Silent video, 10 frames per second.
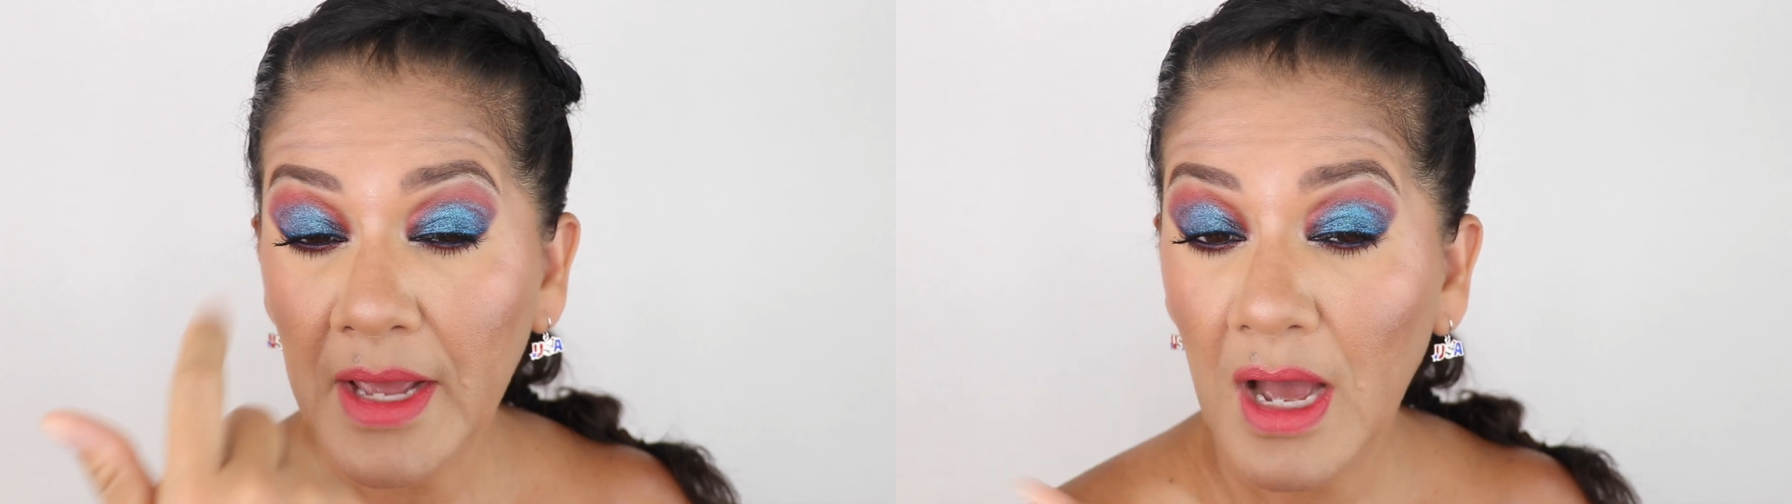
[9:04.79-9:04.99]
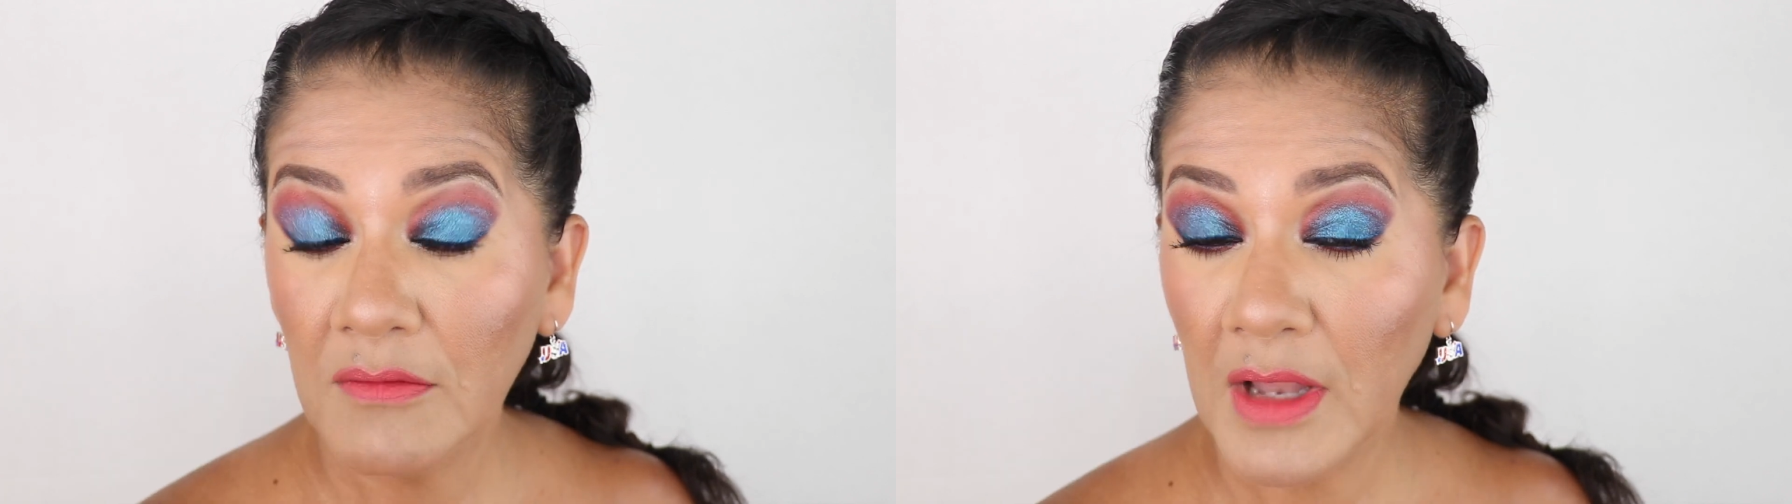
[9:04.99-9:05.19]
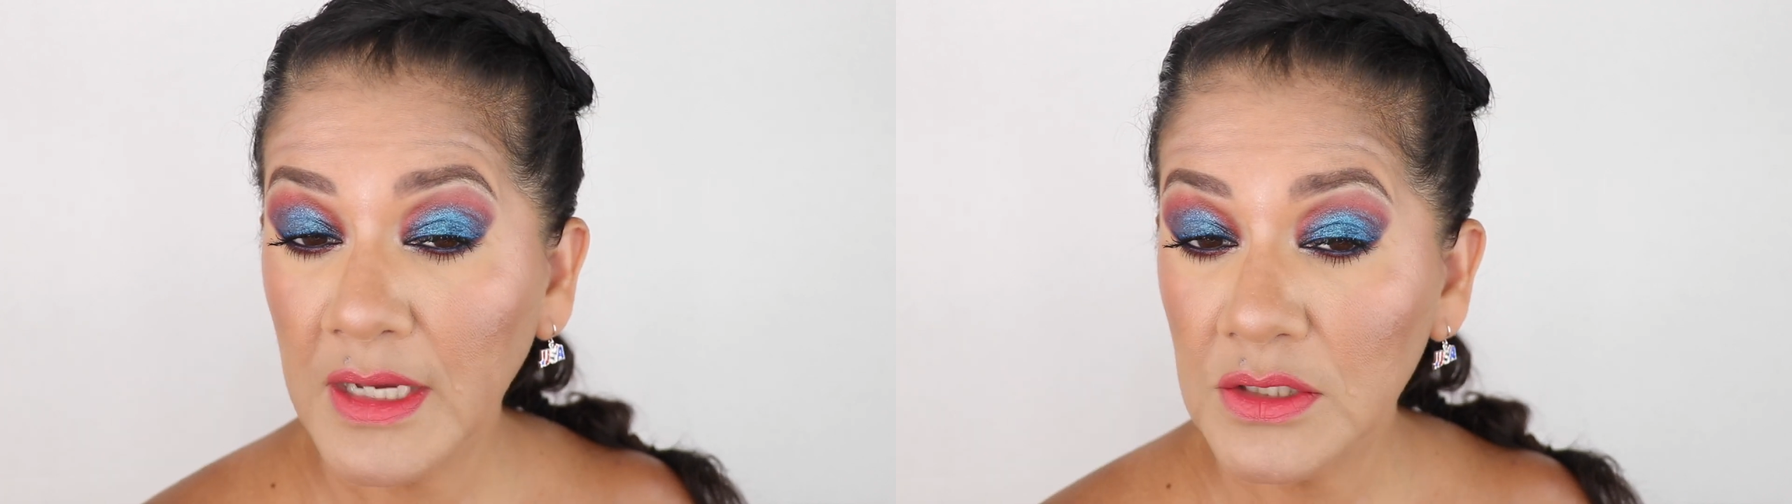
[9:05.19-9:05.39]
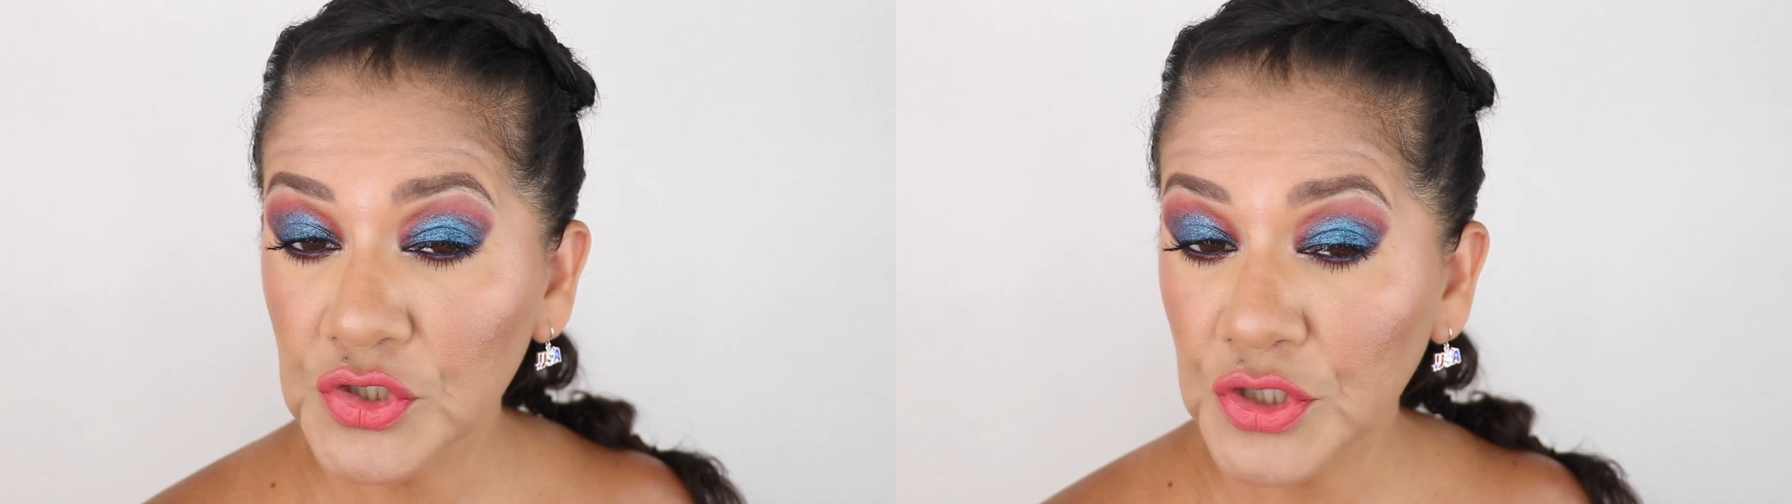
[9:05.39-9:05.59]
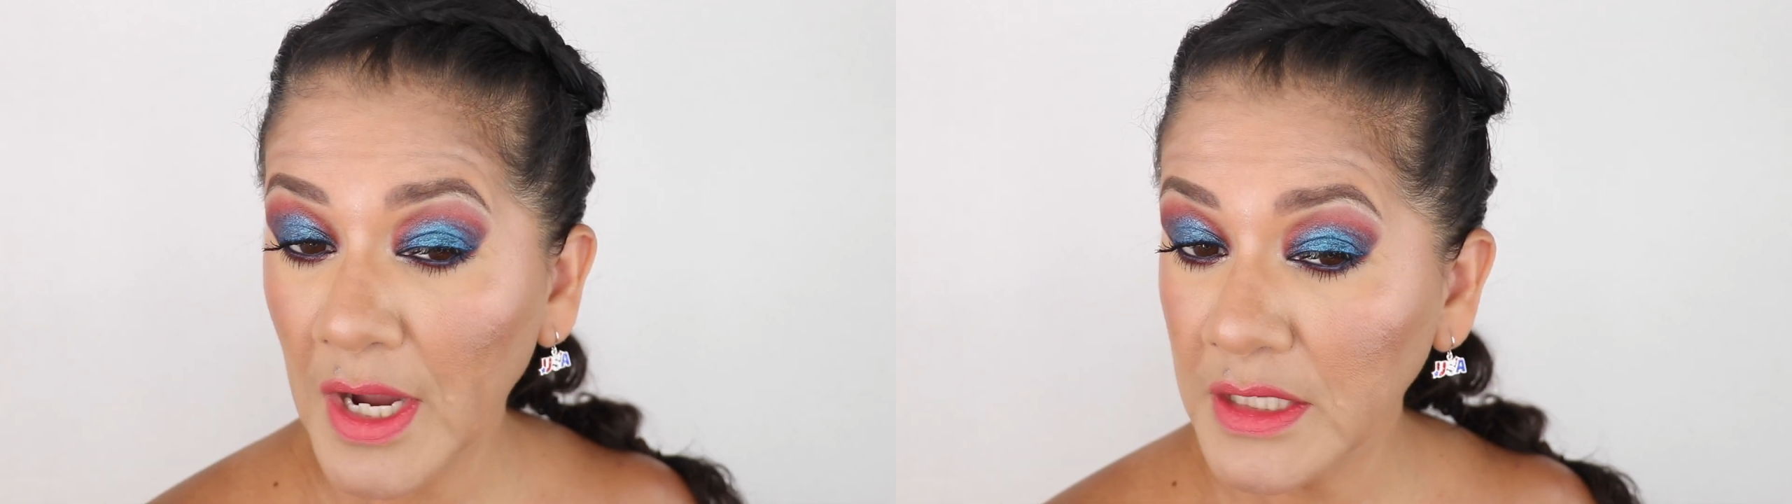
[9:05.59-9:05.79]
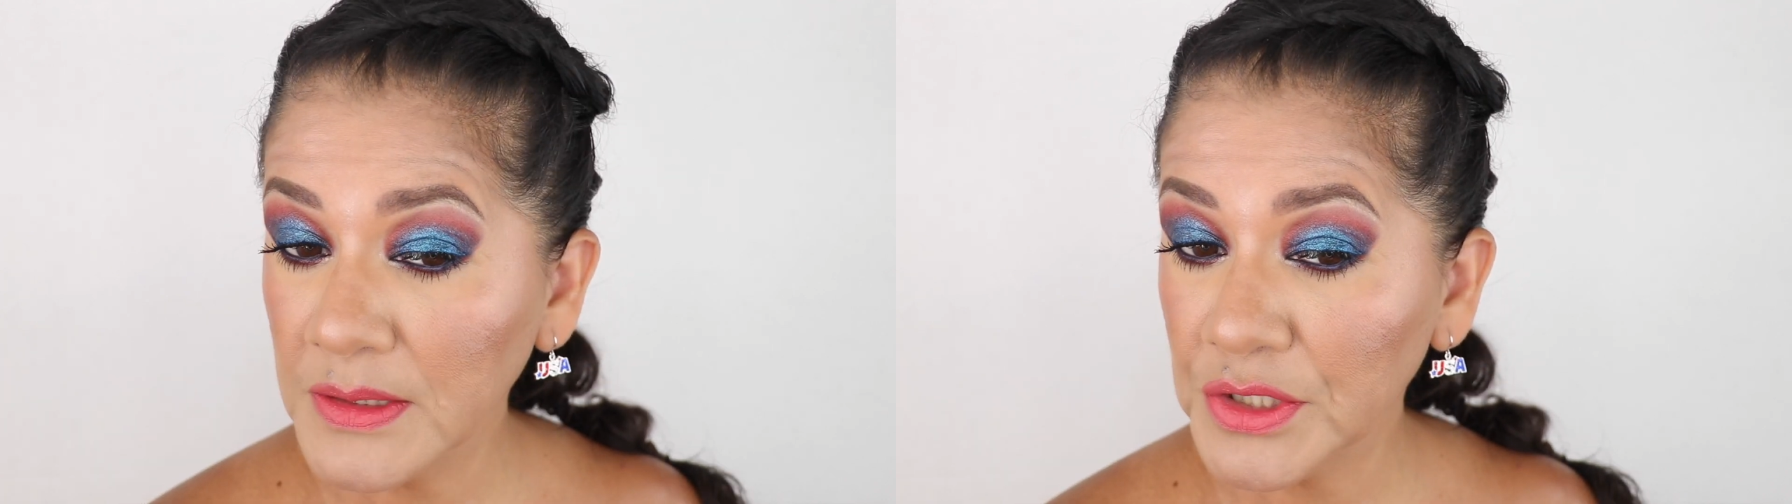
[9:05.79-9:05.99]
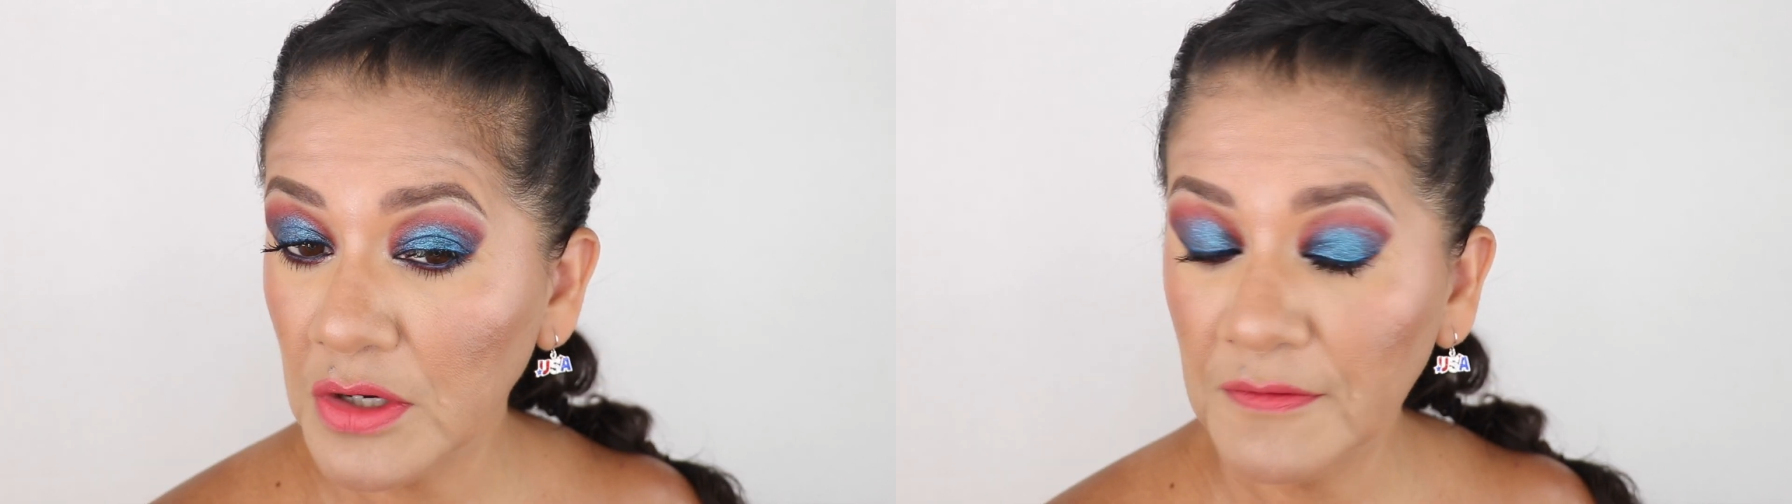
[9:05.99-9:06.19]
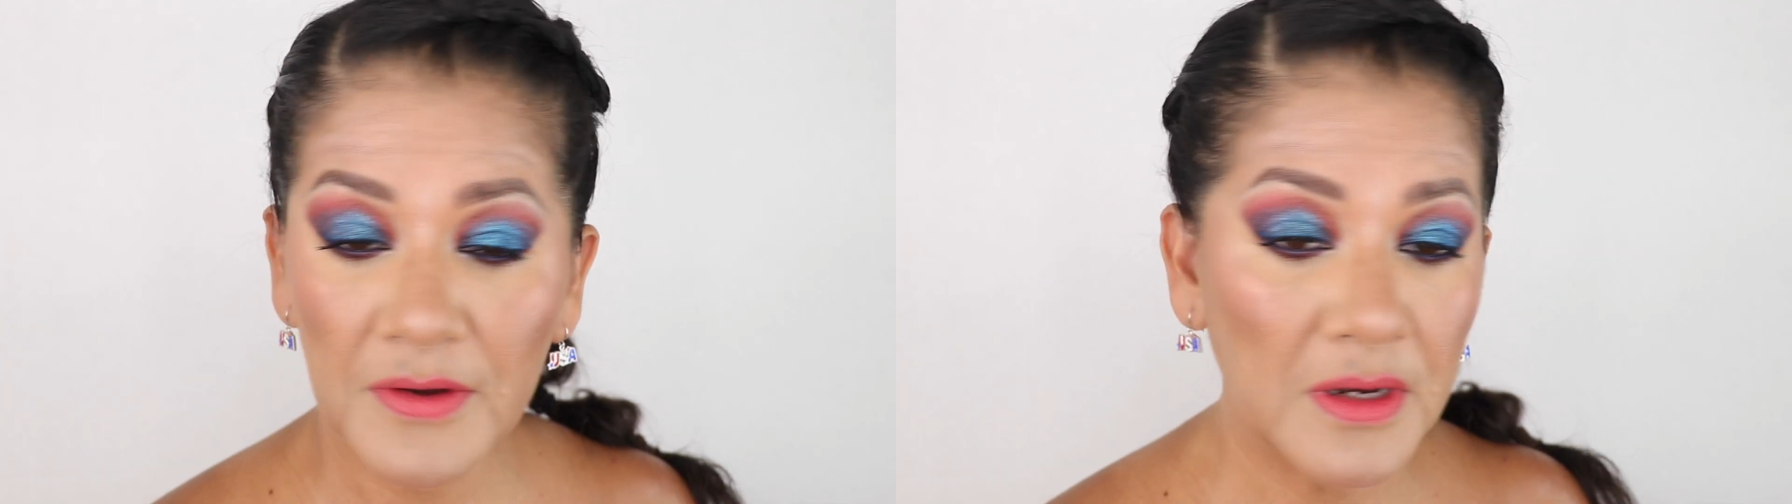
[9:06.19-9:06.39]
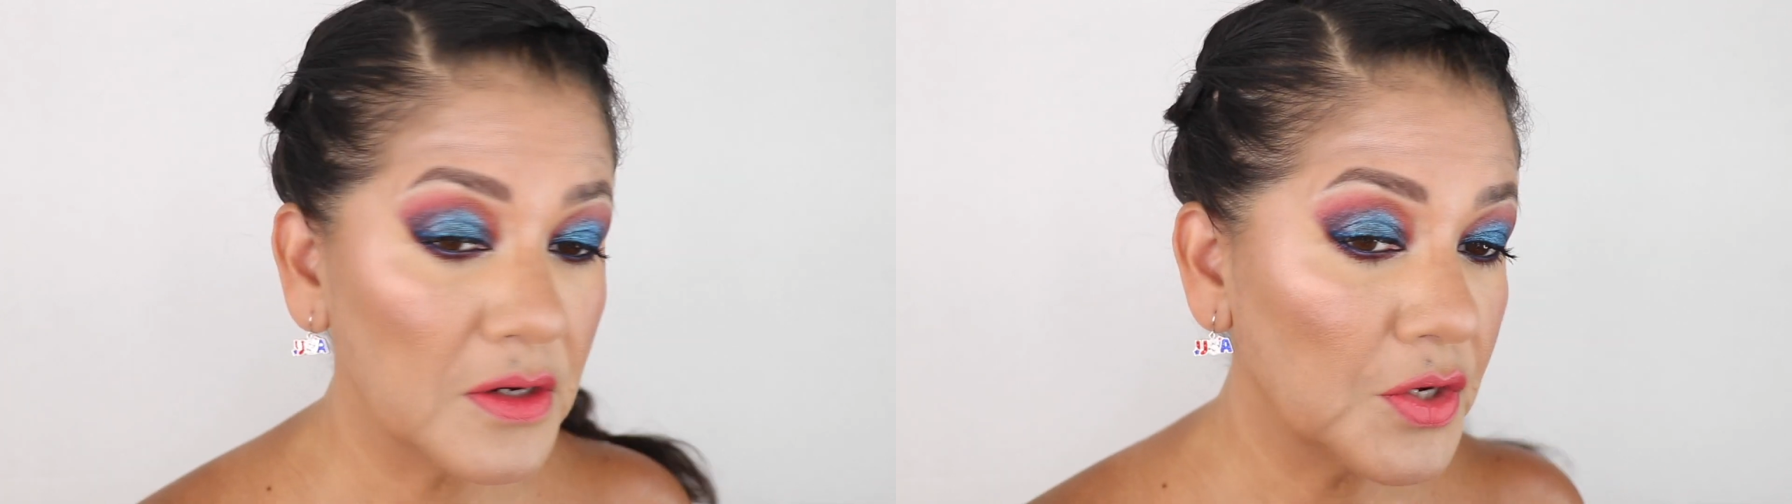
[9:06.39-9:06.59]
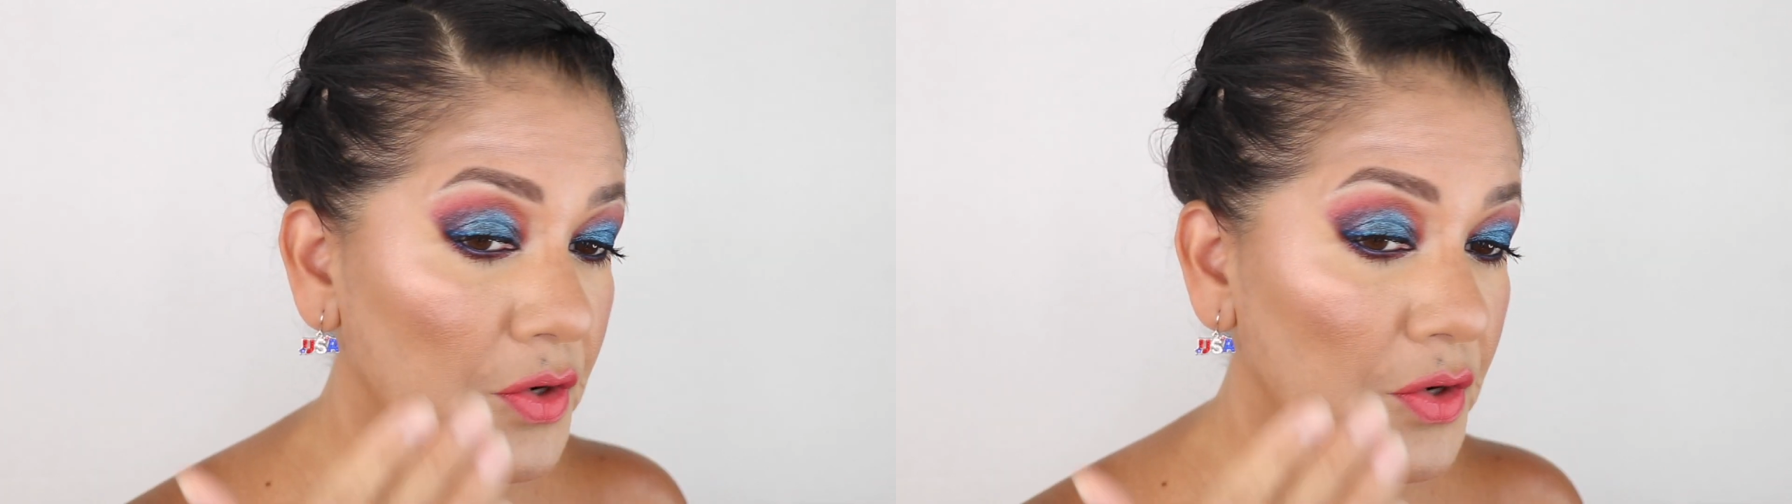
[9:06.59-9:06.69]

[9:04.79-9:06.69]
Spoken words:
have like shiny stuff and,